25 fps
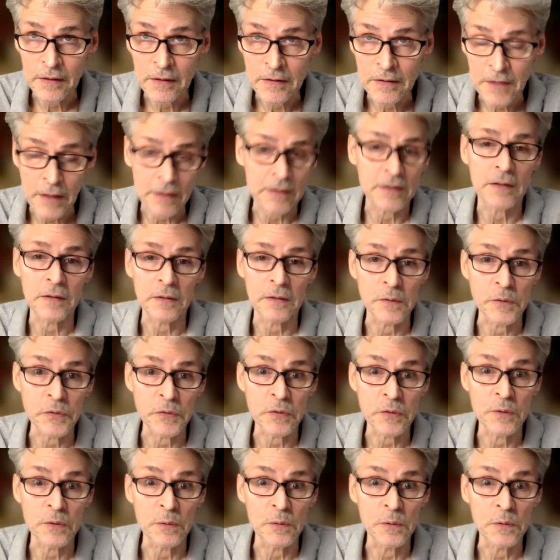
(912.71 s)
technical
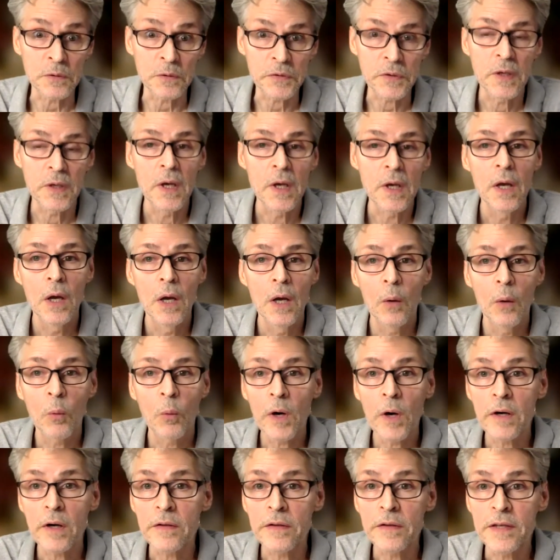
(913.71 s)
schools,
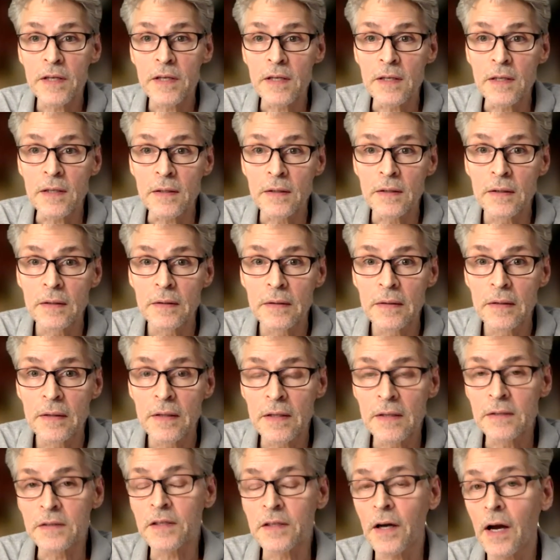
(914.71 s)
where the
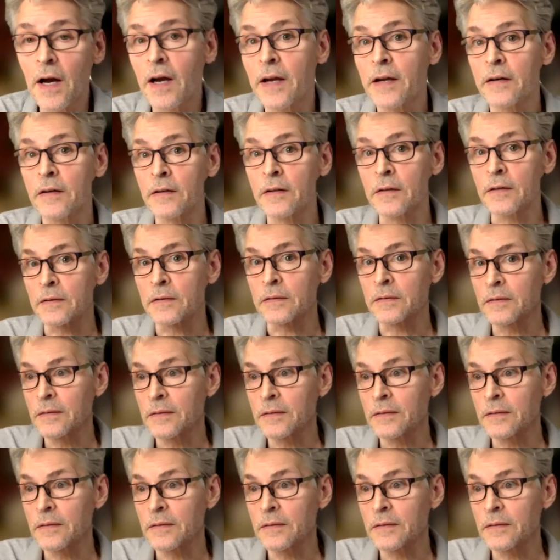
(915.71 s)
entire